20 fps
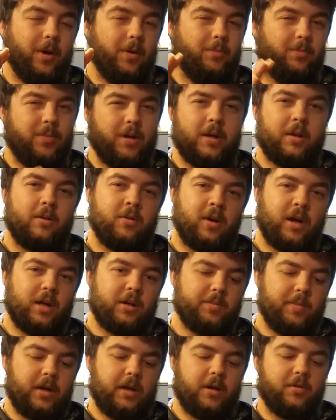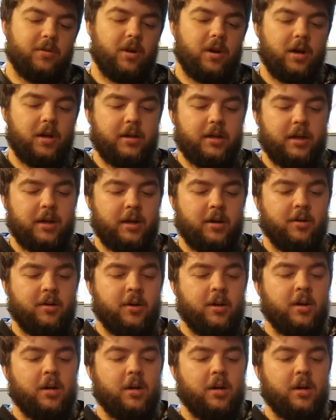big crankbait rod now.